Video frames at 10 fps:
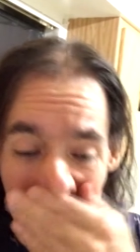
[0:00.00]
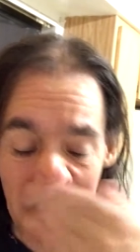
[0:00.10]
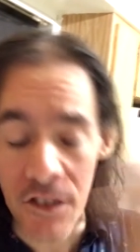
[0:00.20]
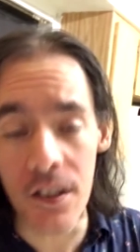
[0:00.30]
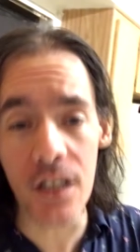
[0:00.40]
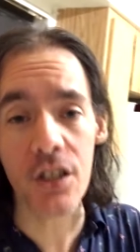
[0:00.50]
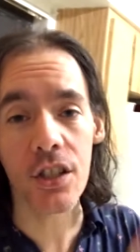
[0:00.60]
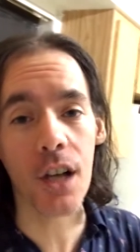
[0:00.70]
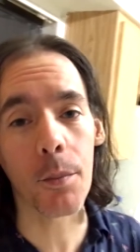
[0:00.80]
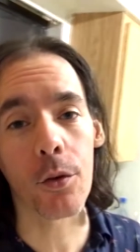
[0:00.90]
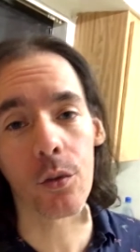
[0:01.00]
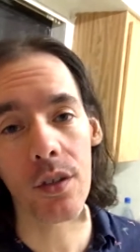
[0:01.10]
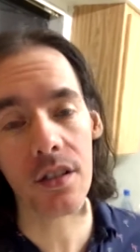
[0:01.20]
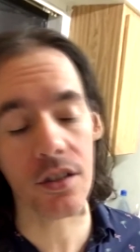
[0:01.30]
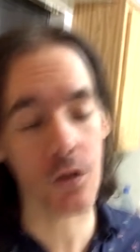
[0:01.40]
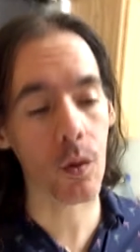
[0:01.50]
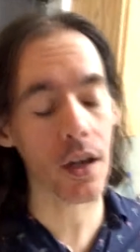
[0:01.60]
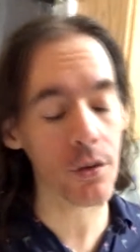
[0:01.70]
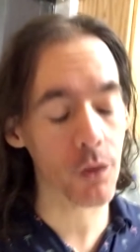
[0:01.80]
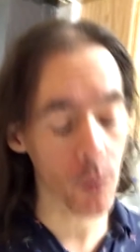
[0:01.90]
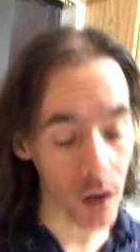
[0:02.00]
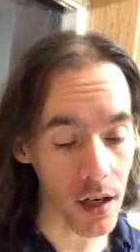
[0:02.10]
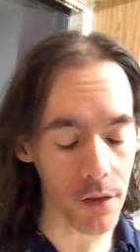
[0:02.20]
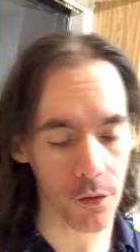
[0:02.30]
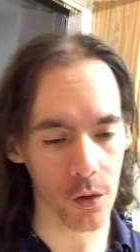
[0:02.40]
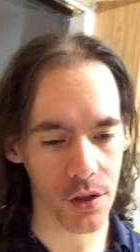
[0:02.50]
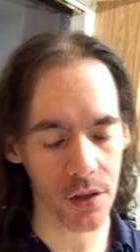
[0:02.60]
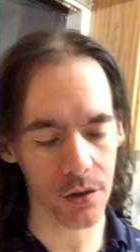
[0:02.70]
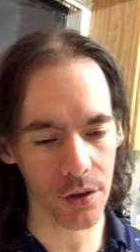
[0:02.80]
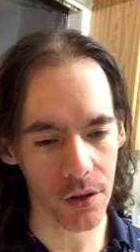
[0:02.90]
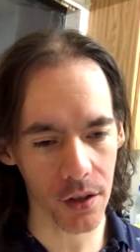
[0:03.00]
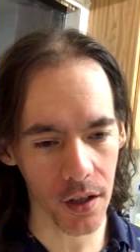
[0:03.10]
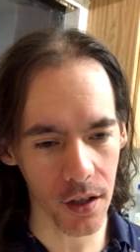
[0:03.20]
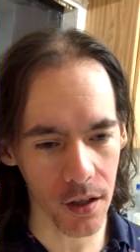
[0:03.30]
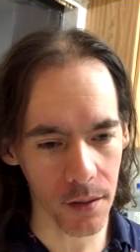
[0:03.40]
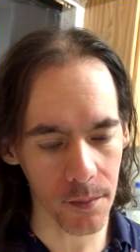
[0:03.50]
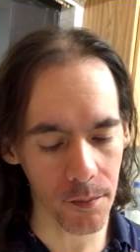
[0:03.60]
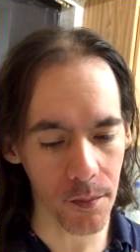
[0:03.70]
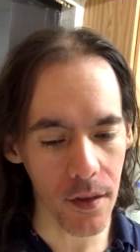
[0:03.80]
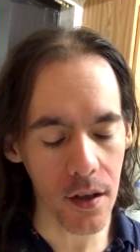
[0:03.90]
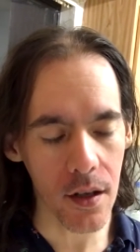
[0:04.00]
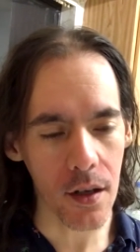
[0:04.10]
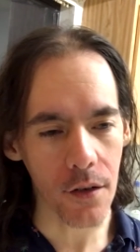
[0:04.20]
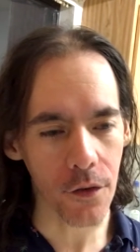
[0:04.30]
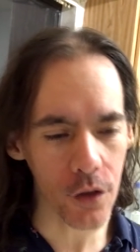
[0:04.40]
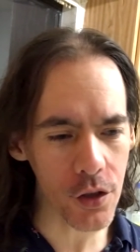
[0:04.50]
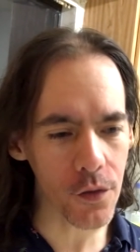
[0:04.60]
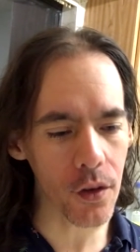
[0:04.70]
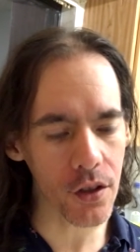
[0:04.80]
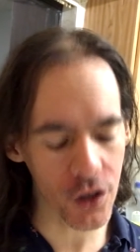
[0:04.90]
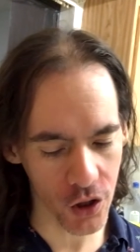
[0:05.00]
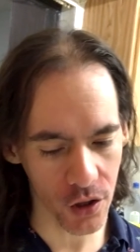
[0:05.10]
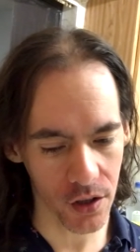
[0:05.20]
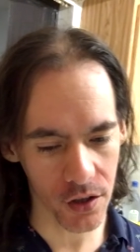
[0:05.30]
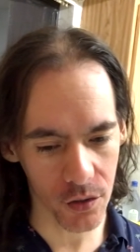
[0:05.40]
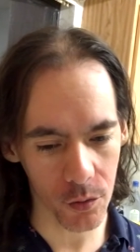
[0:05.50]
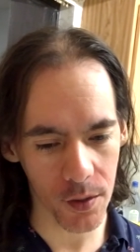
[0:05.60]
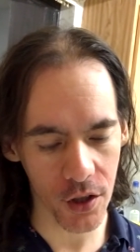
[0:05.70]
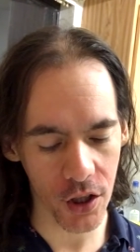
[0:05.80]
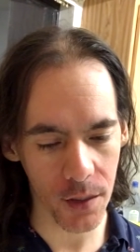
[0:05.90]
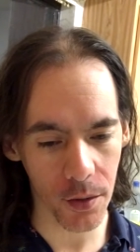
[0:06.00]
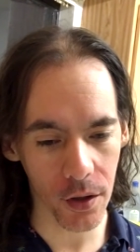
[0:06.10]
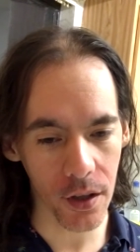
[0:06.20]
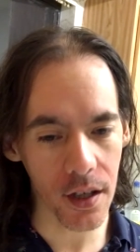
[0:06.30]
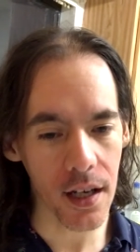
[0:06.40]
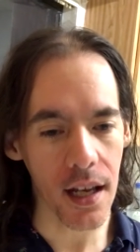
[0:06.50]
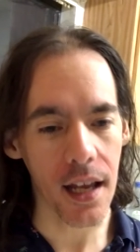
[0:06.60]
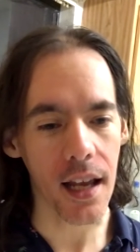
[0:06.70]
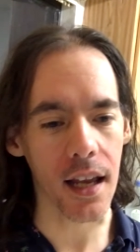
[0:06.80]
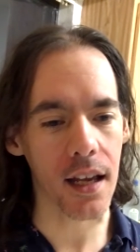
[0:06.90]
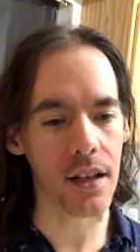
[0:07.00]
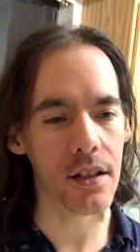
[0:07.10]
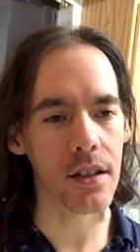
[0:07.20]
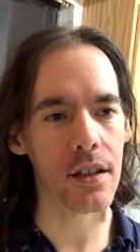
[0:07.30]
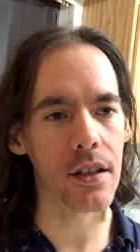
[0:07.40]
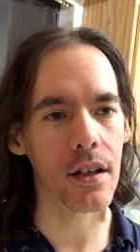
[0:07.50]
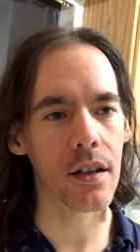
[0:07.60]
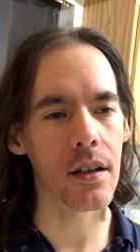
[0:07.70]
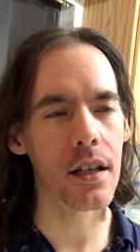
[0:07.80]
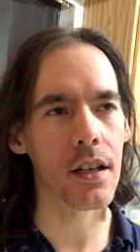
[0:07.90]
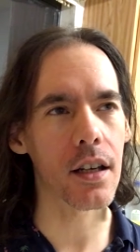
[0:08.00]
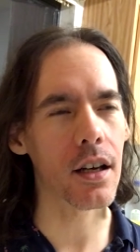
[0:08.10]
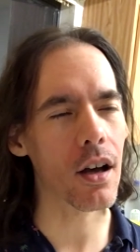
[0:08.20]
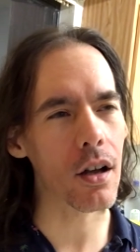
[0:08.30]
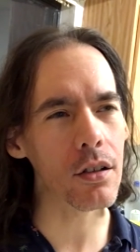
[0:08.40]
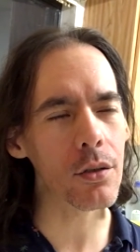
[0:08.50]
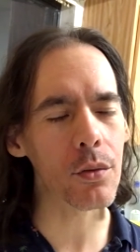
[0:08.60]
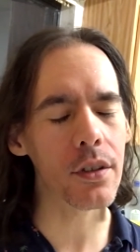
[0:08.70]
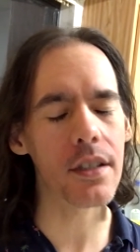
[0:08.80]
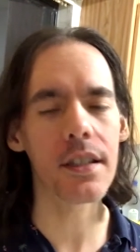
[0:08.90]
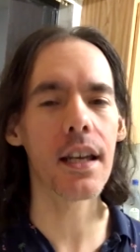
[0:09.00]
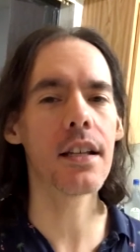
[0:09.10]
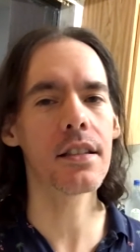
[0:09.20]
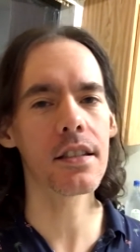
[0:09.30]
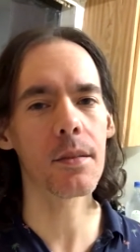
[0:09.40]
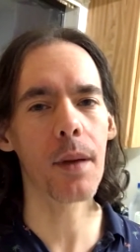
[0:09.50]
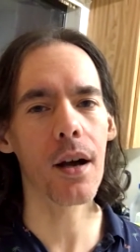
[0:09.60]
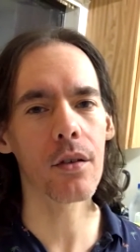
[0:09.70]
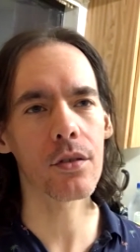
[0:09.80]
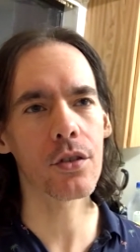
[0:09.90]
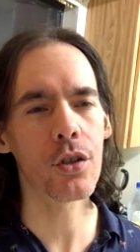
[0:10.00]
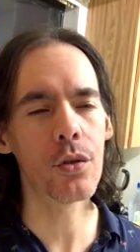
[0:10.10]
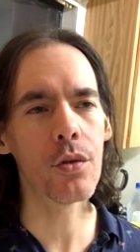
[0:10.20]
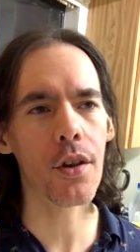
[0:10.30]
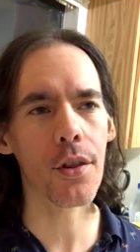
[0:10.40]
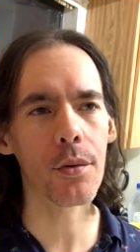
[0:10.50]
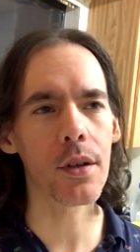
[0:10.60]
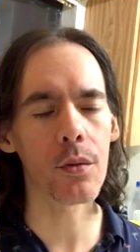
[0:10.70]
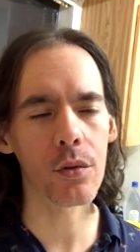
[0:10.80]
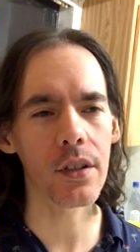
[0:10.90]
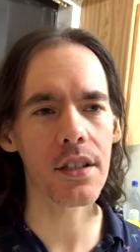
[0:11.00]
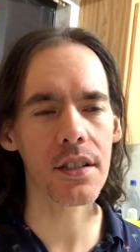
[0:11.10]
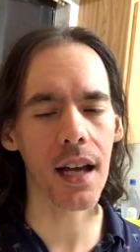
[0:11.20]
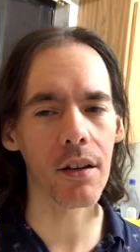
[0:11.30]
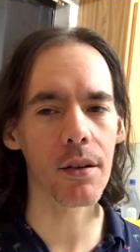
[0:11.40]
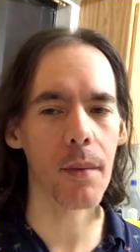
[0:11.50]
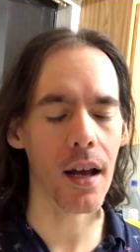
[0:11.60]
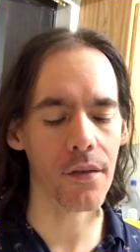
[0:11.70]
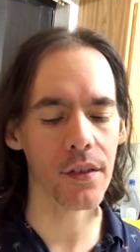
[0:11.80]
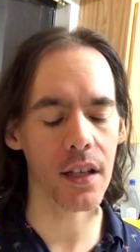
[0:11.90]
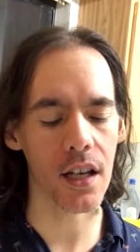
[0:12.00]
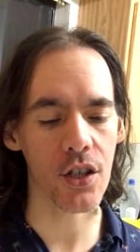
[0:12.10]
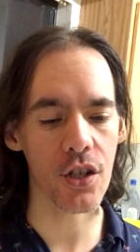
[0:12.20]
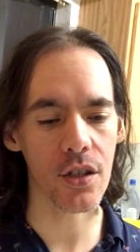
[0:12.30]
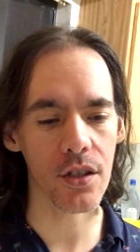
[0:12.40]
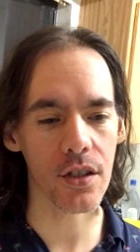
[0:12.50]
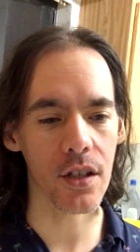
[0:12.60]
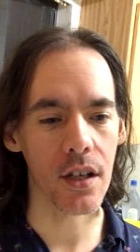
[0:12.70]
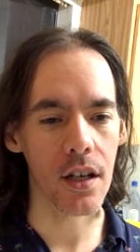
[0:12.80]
there's actually a couple of reasons why you would want a 4-cylinder. First of all, insurance will be cheaper, and all it really takes is about 2 to 3 really solid modifications